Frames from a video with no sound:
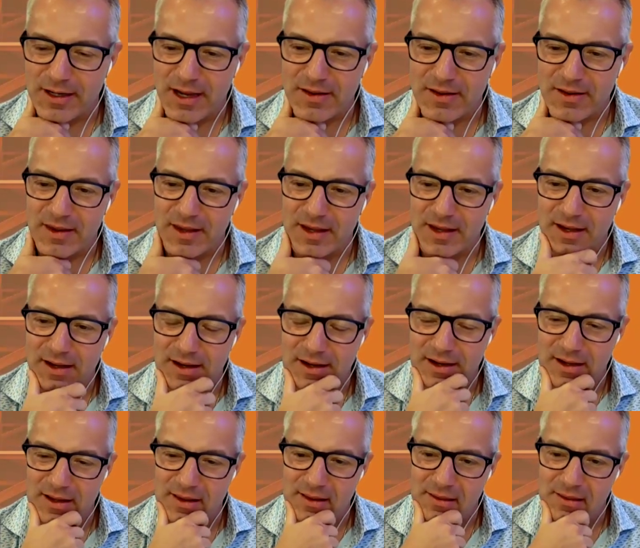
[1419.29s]
And I think
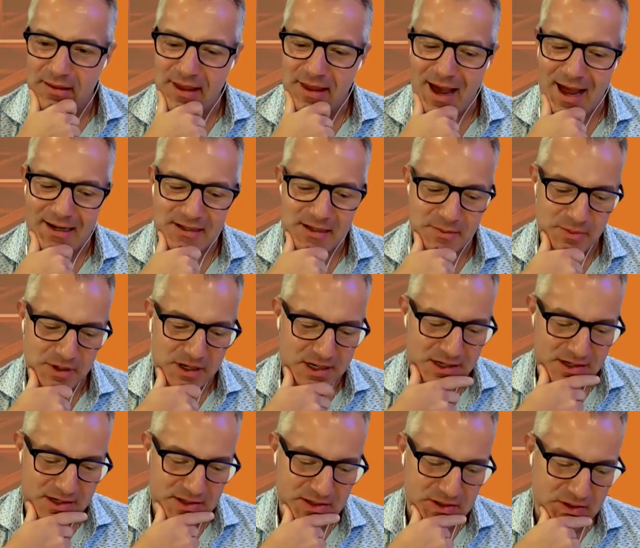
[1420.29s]
that, to
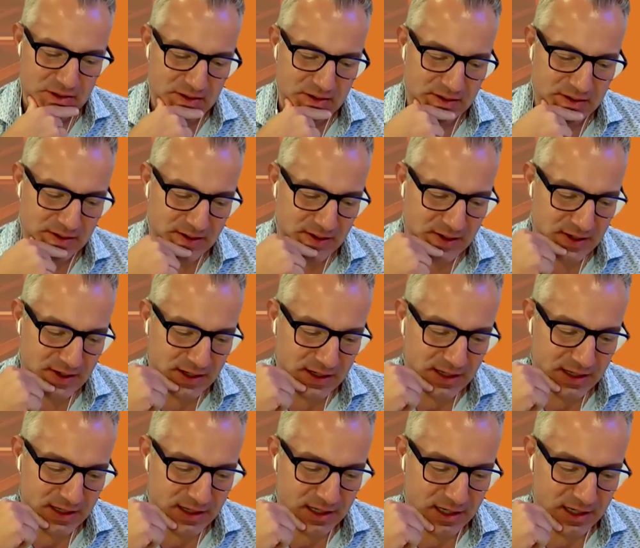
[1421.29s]
me, is,
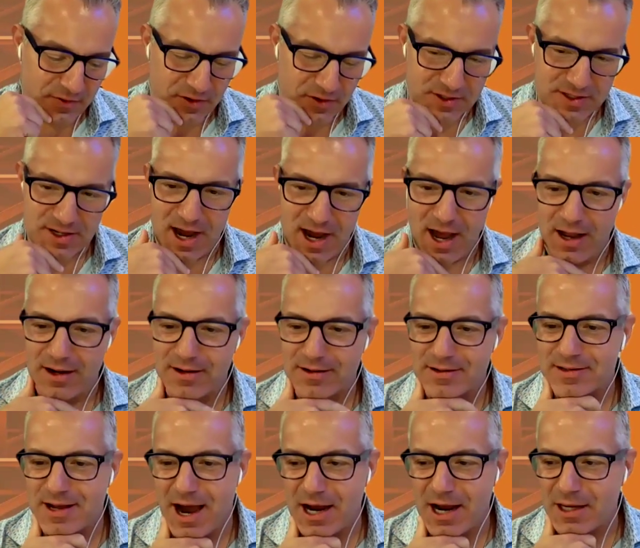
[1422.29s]
if it's
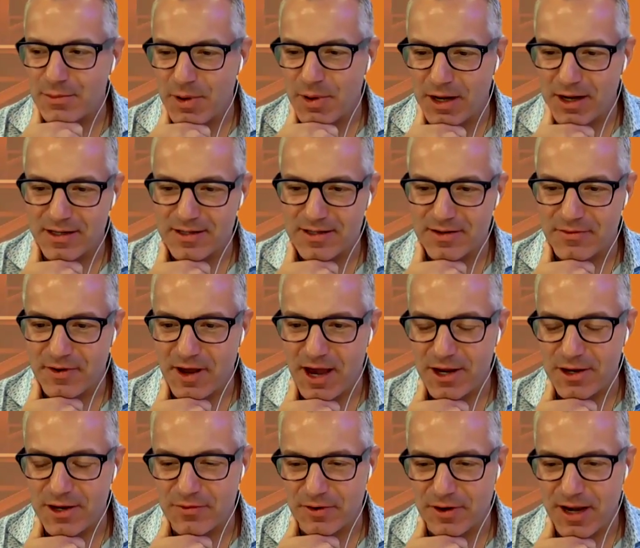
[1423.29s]
not documented as a
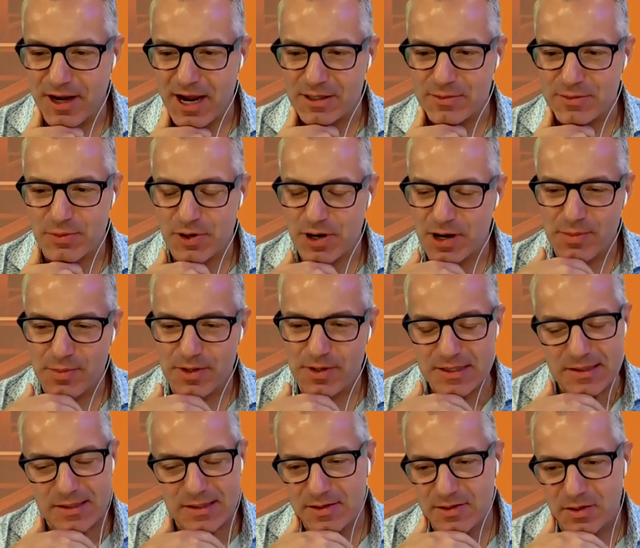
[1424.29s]
value for Kaspar
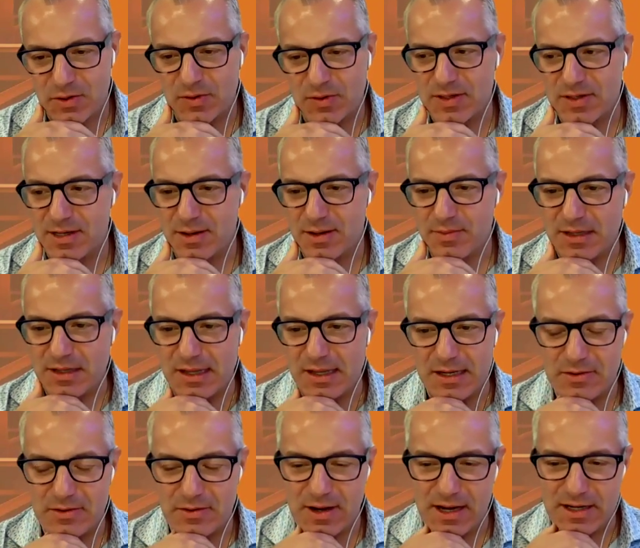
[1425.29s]
companies, it's certainly something
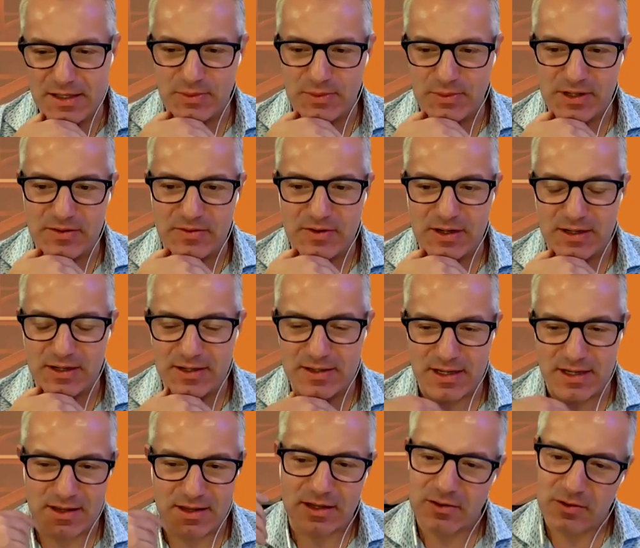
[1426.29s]
that you guys believe in,
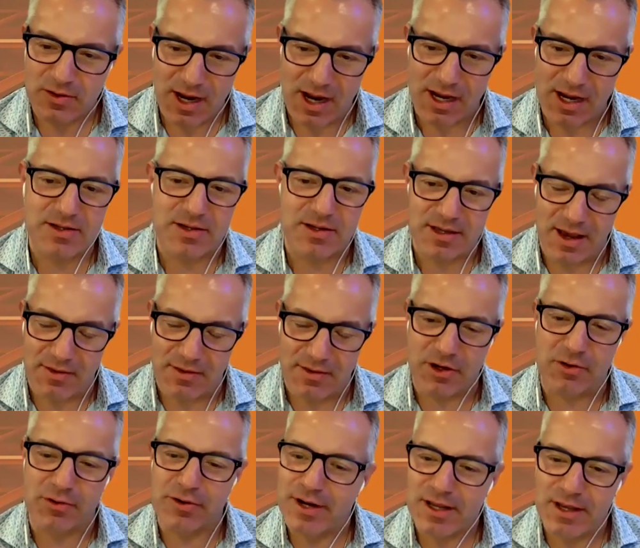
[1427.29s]
because I think you guys just have
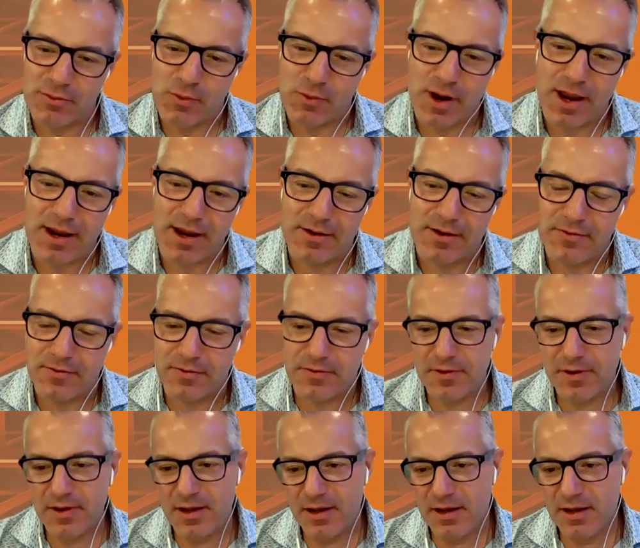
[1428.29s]
a gritty way of
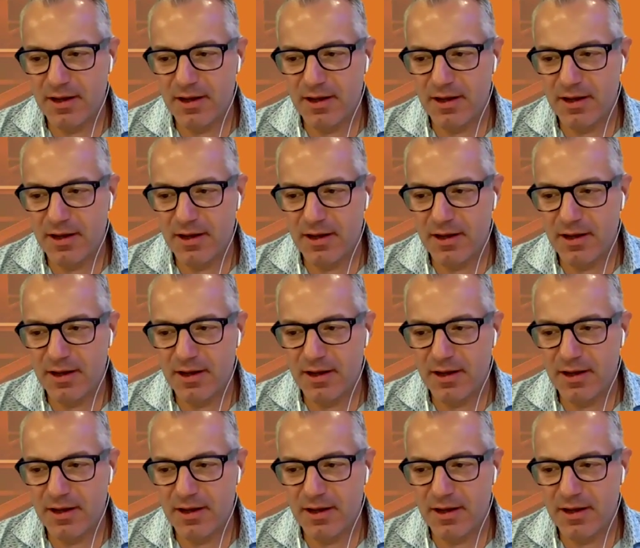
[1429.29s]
